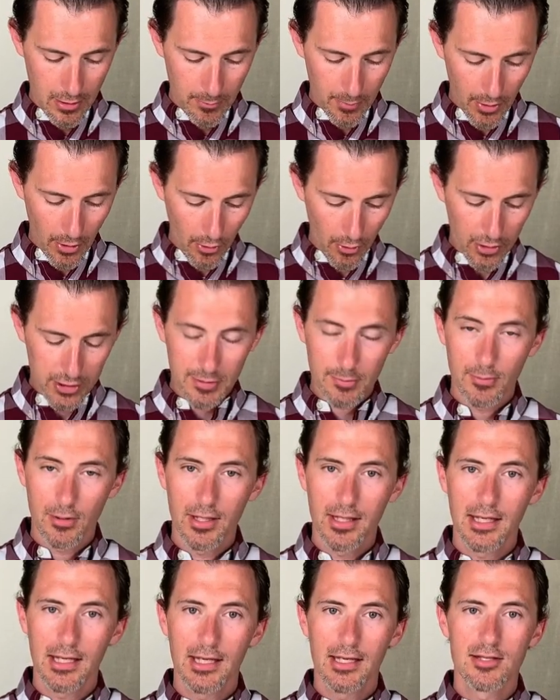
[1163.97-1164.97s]
but
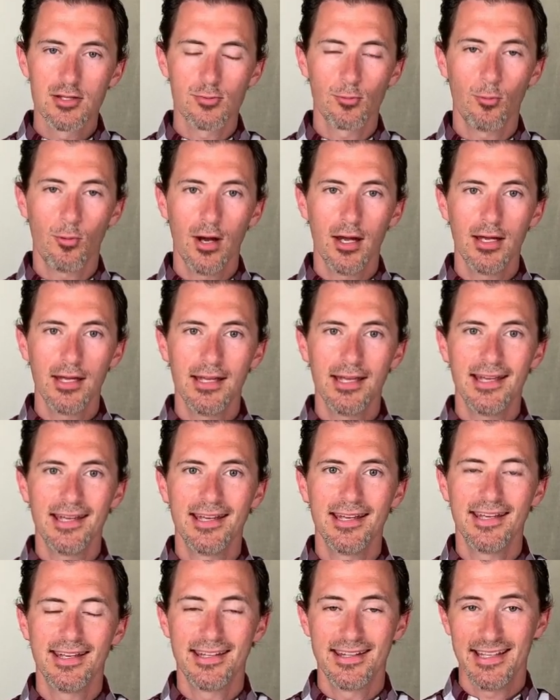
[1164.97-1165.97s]
ultimately its way
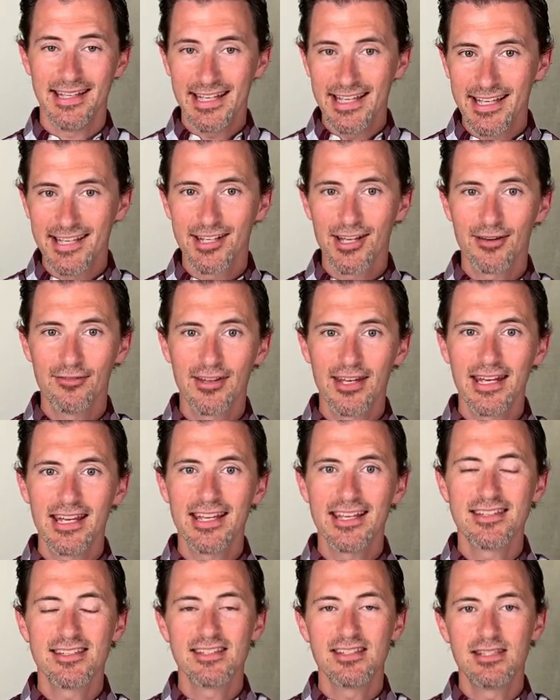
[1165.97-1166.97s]
and the end of it
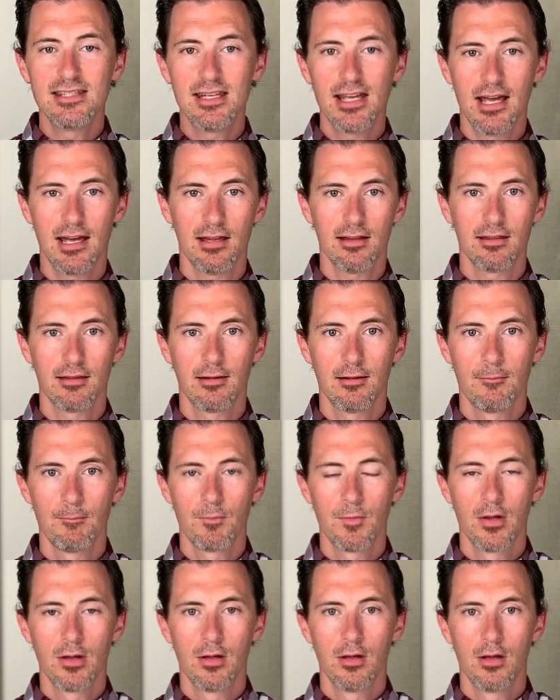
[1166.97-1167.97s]
is death.
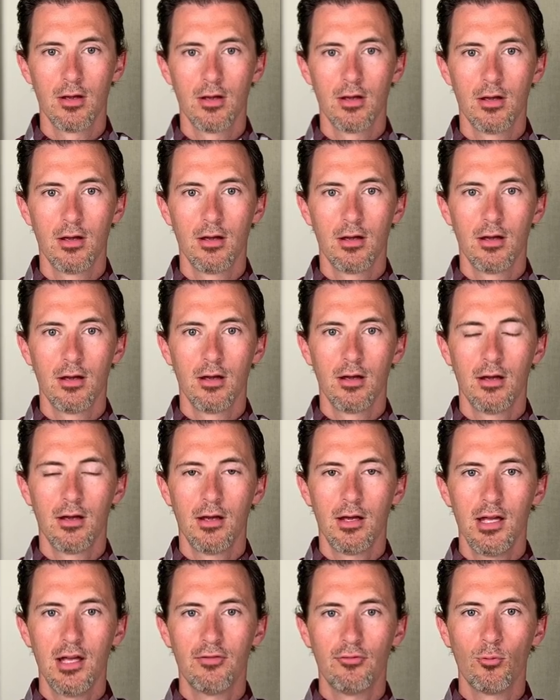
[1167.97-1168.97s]

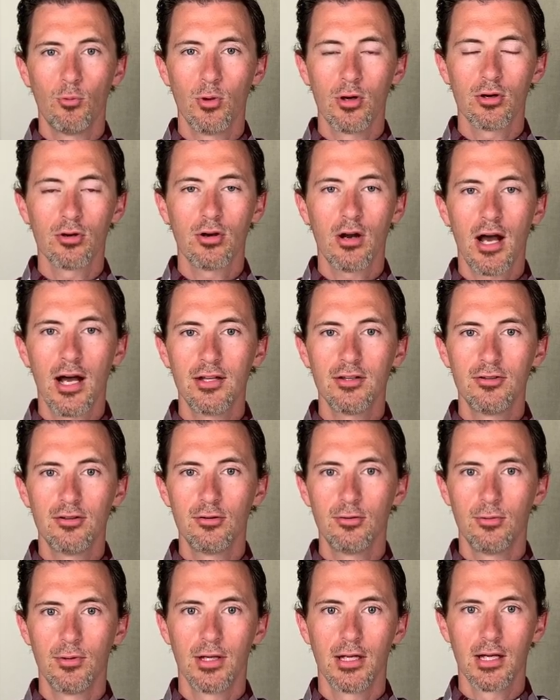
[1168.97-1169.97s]
If we're not
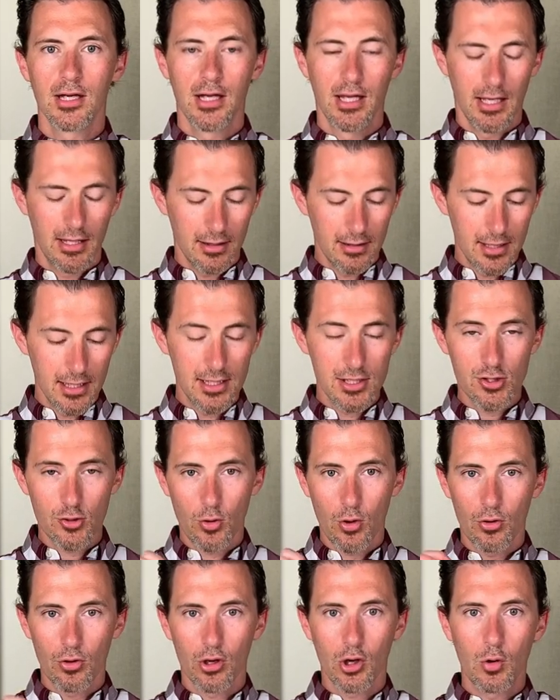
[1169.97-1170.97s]
doing these
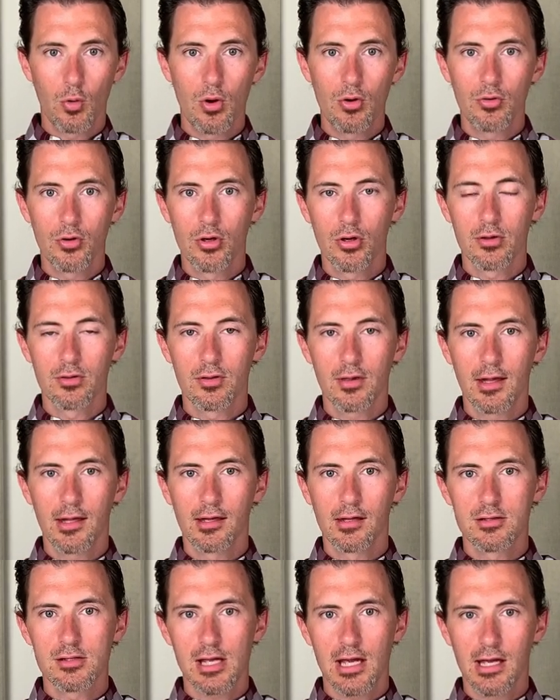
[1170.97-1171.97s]
quote-unquote good
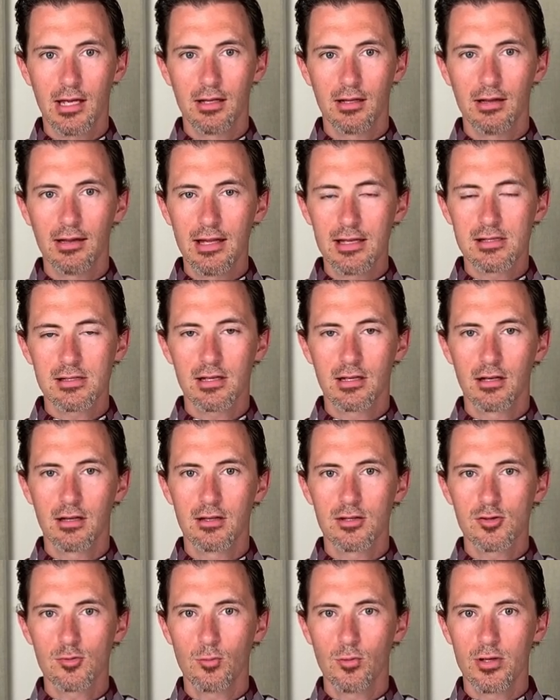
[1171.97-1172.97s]
things and listening to
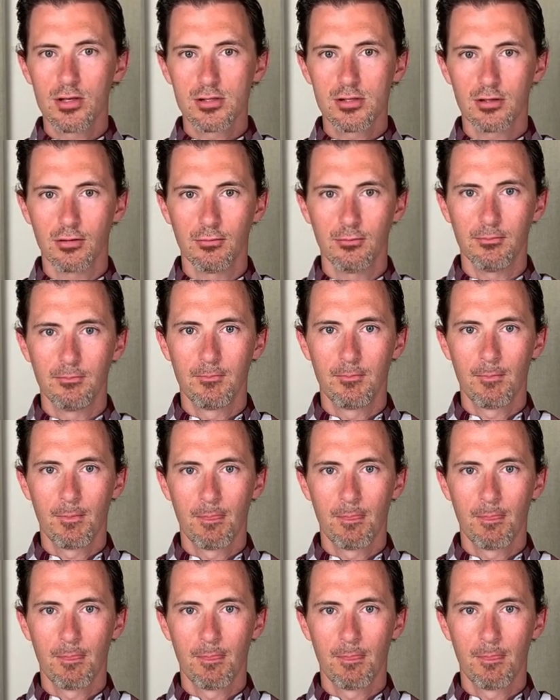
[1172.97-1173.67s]
this wisdom